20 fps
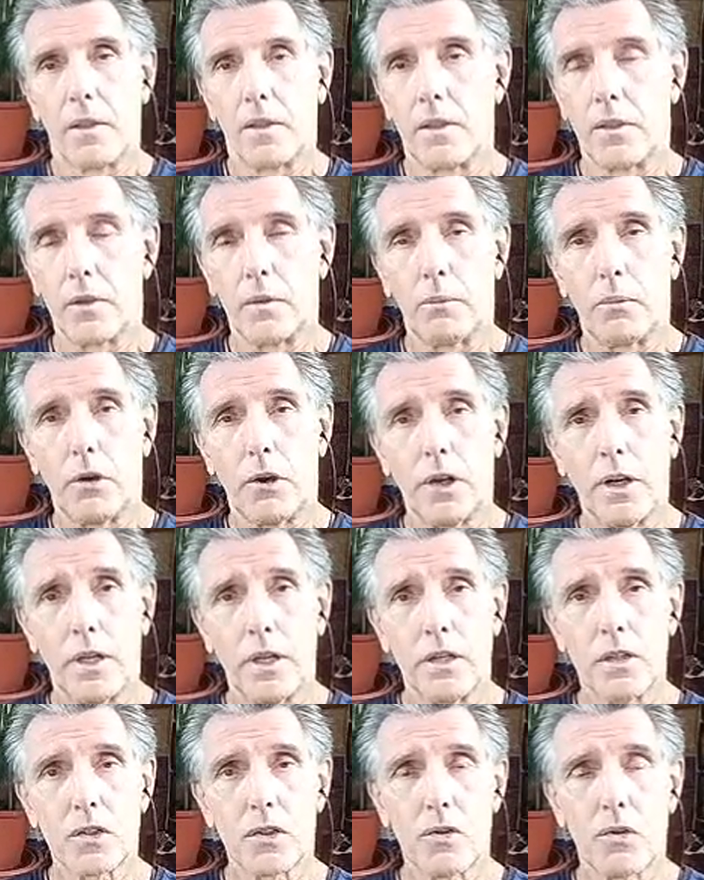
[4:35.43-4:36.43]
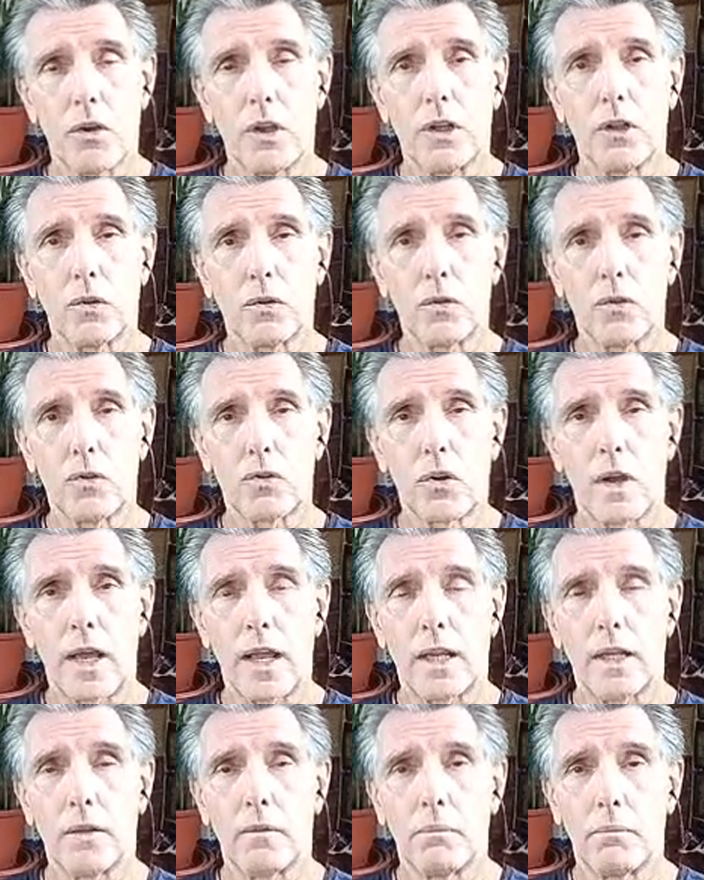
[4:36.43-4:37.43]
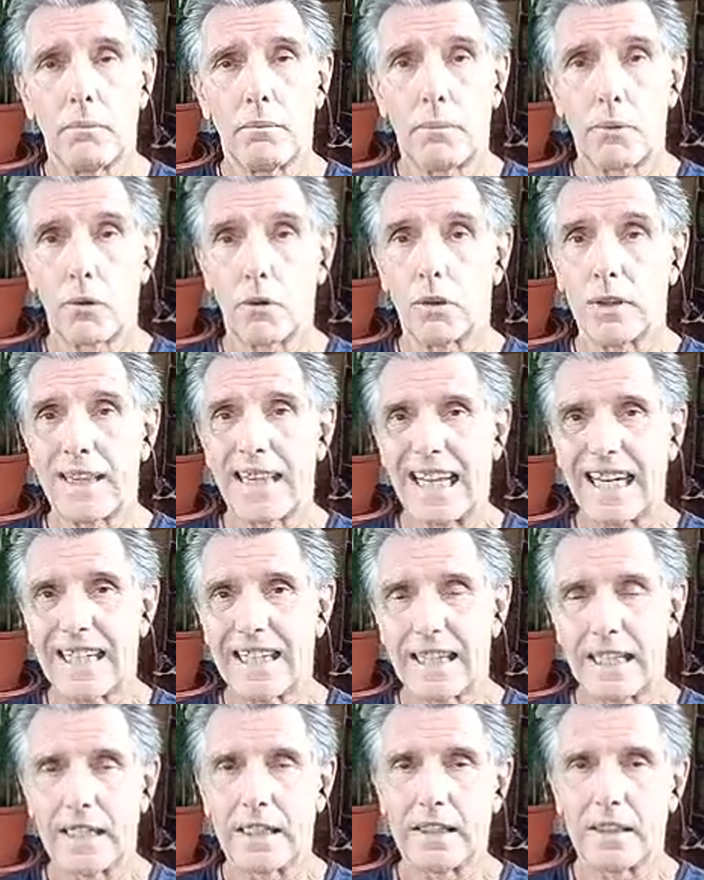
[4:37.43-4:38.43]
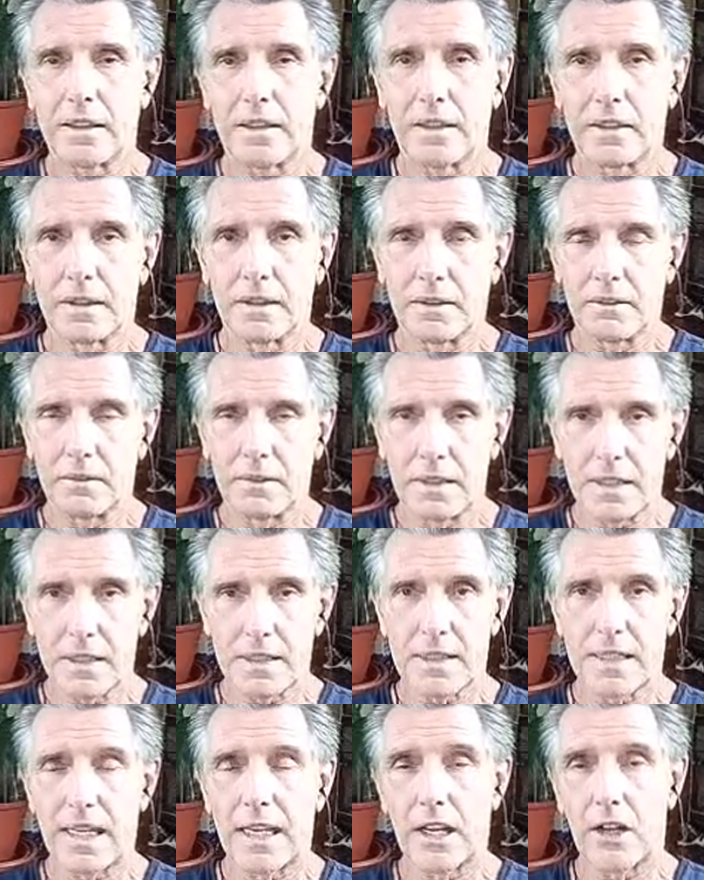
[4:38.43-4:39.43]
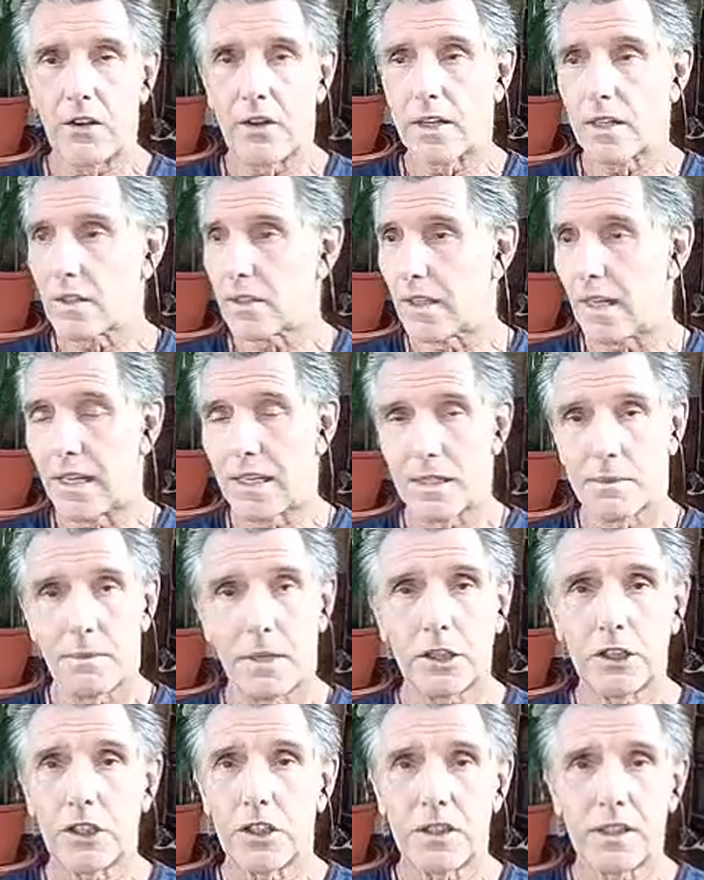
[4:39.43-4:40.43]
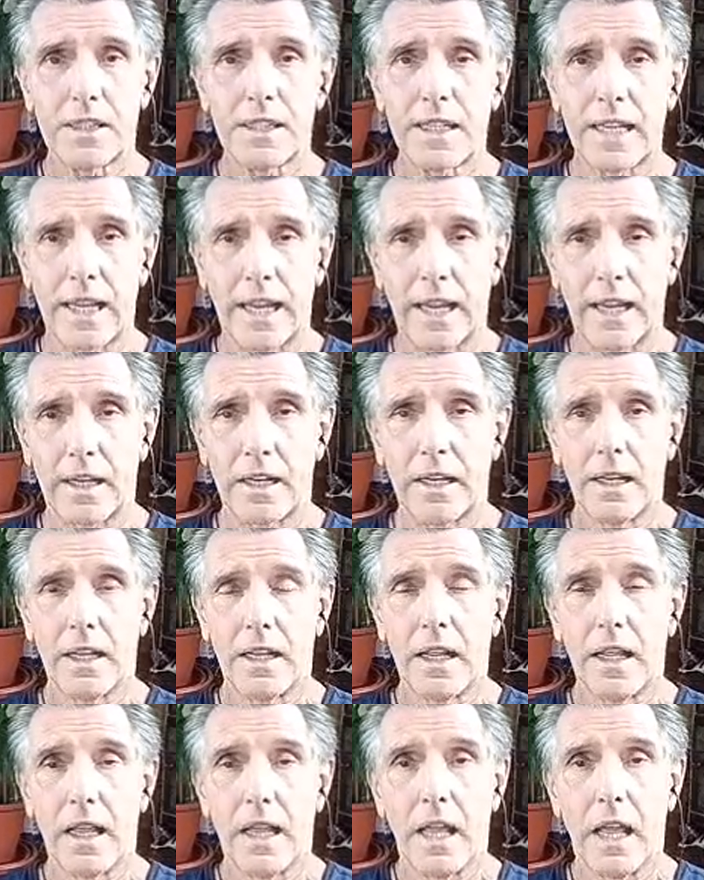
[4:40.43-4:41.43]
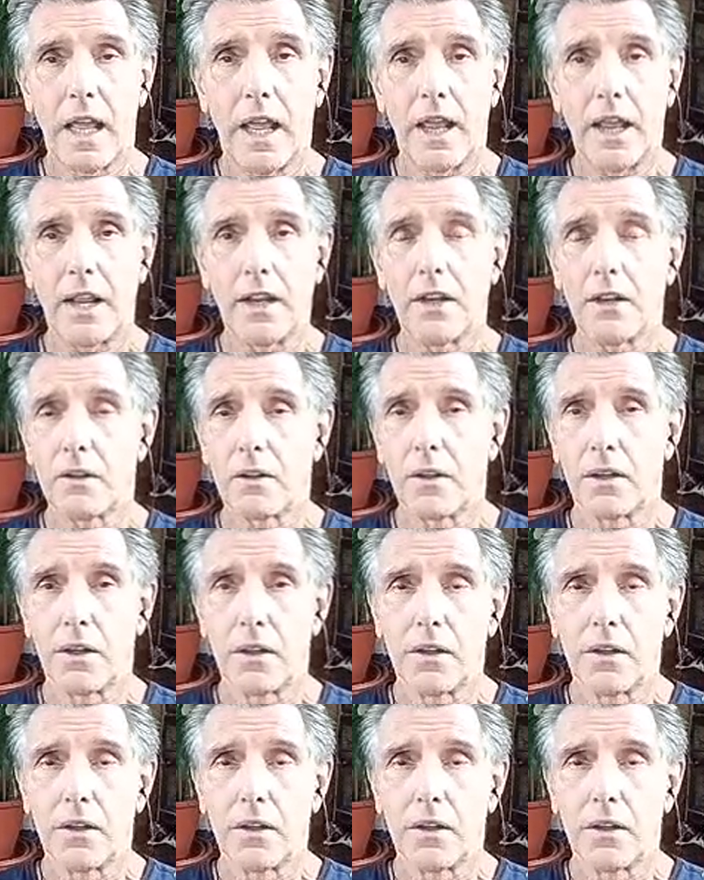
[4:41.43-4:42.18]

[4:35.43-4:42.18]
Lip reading: the body is going to try protecting these areas as much as it can, and